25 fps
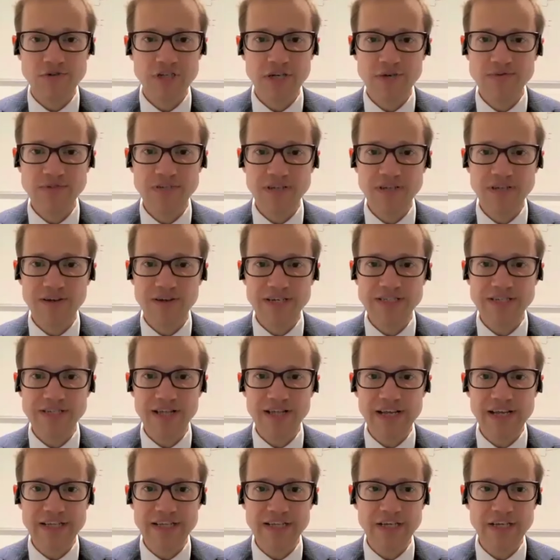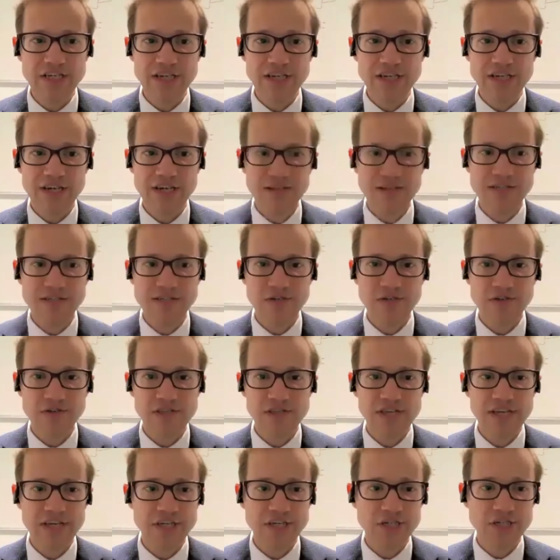She was a nice lady. She understood
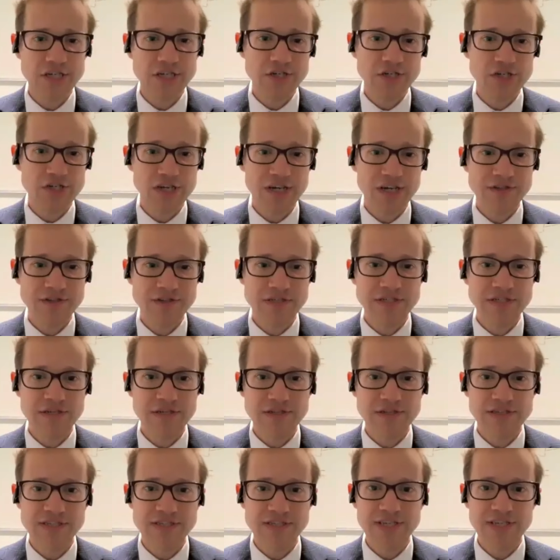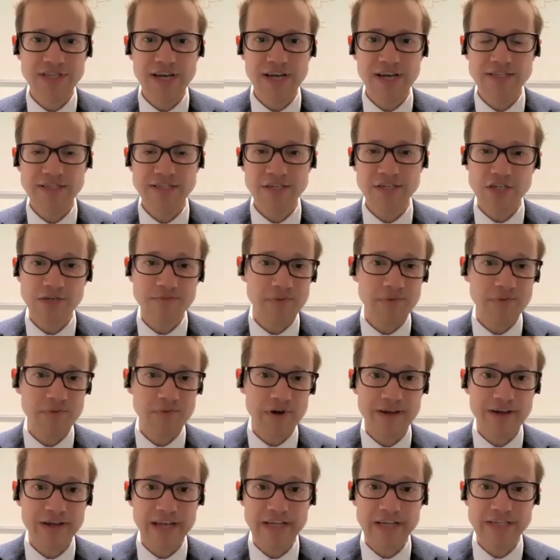the issue. She understood the sector. She put
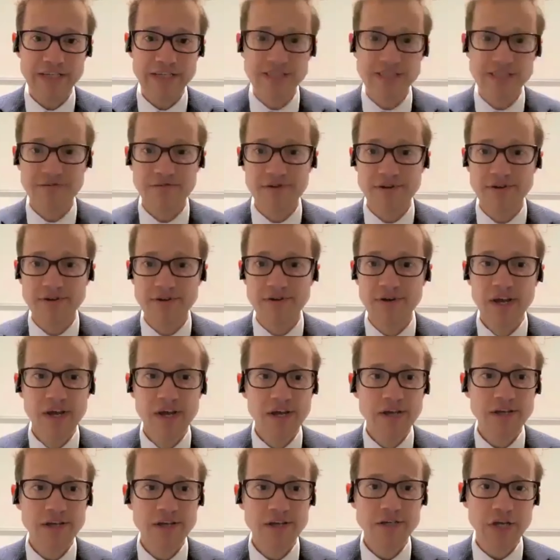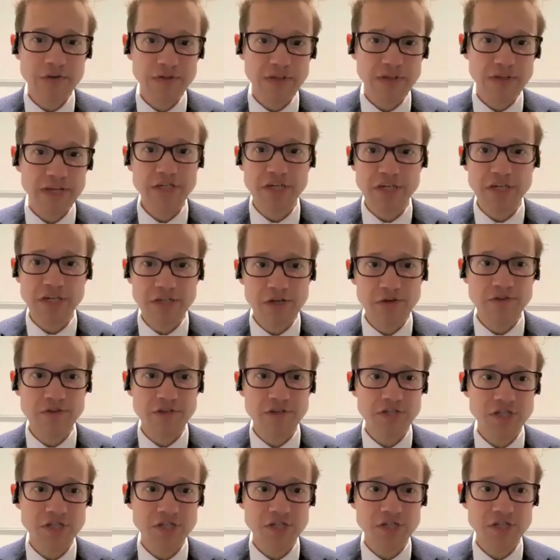her kids through uni. She knew
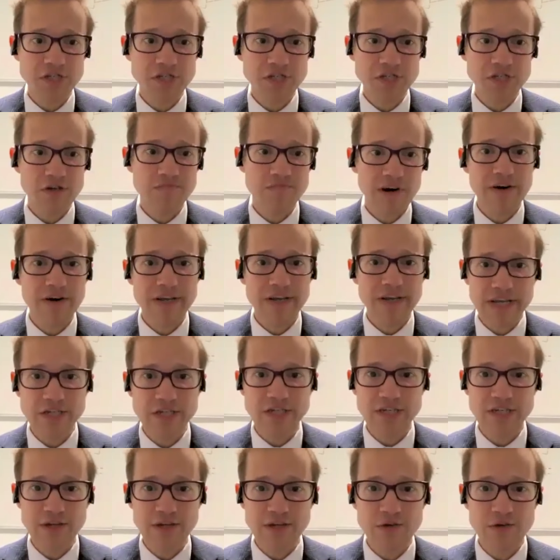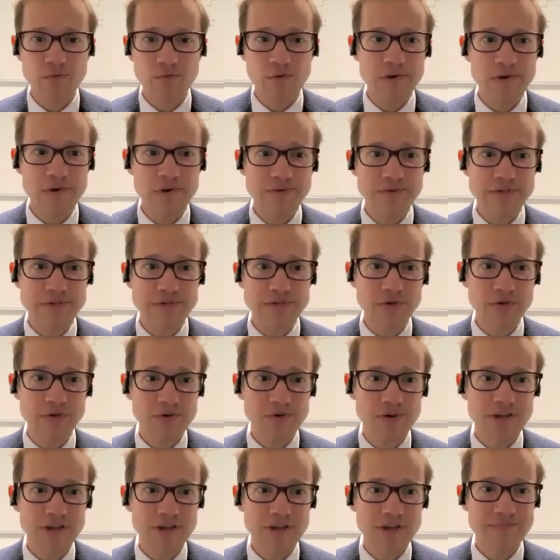the student market. She knew what we were
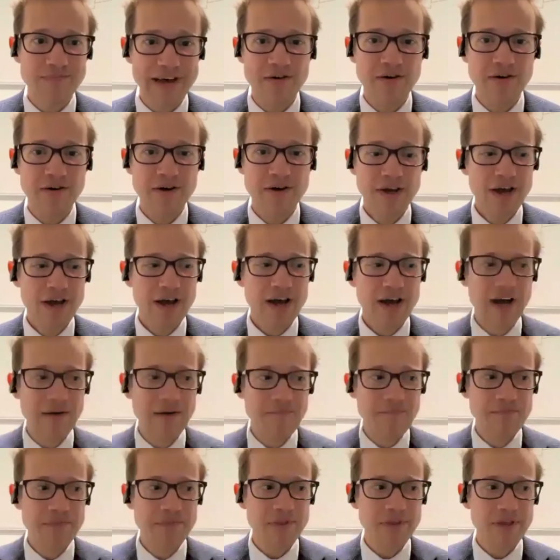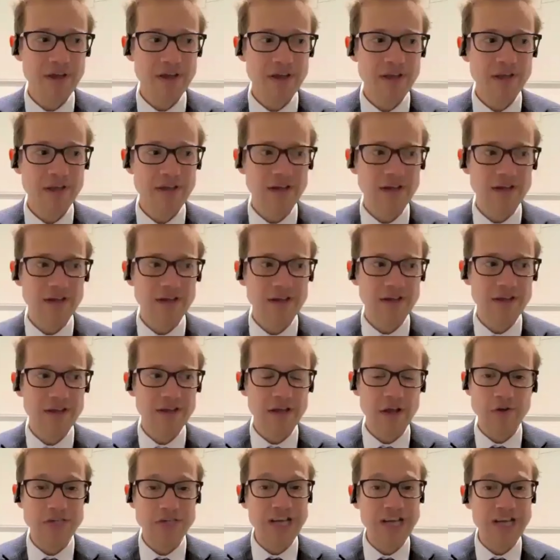talking about. Um,
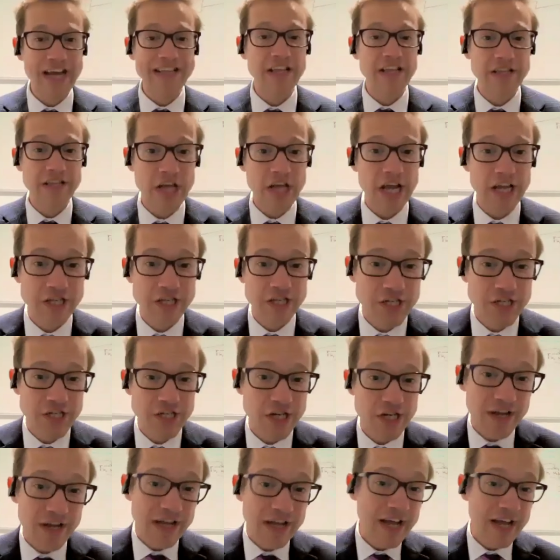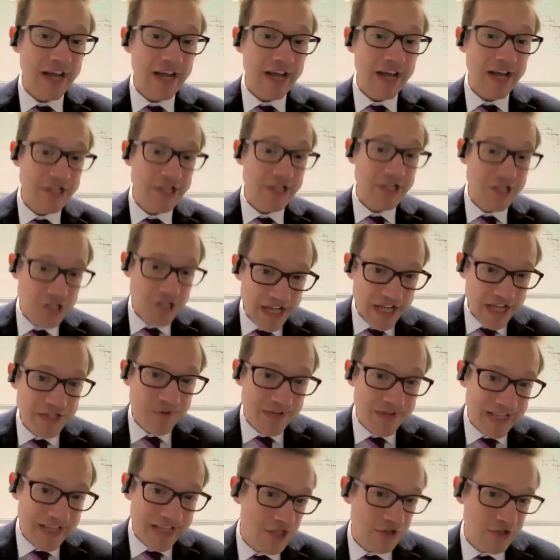you know, she had a, a, a,
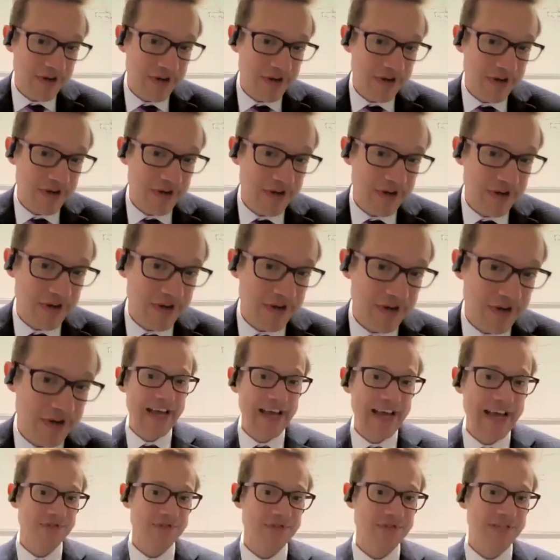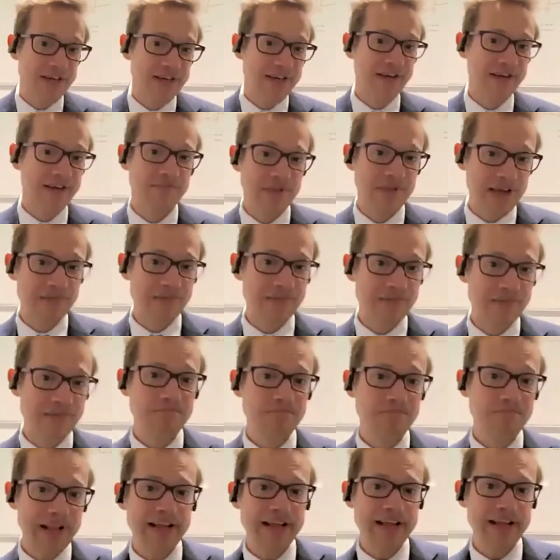genuine interest in housing and, and
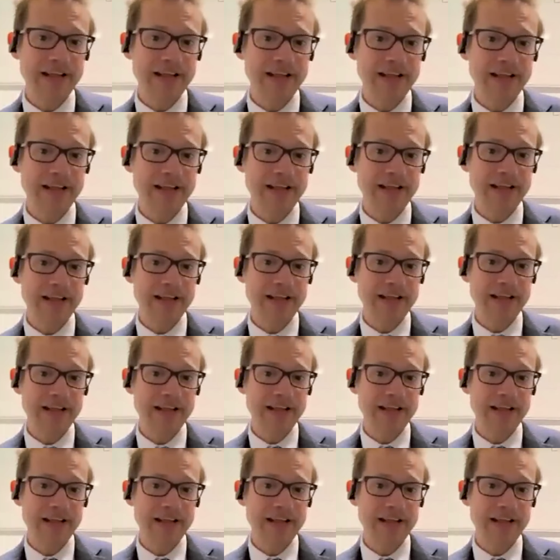planning. Mm.